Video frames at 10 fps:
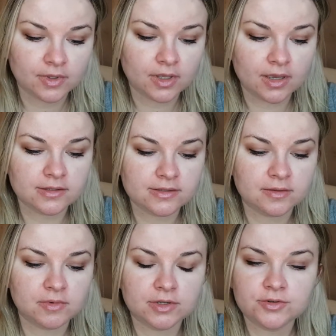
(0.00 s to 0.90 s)
and
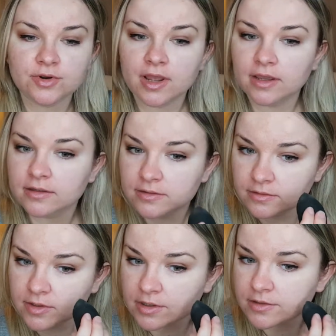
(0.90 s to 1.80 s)
some under eye
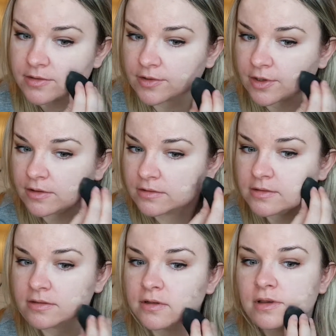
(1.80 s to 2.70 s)
dark
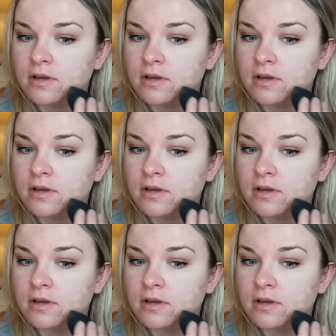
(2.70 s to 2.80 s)
circles.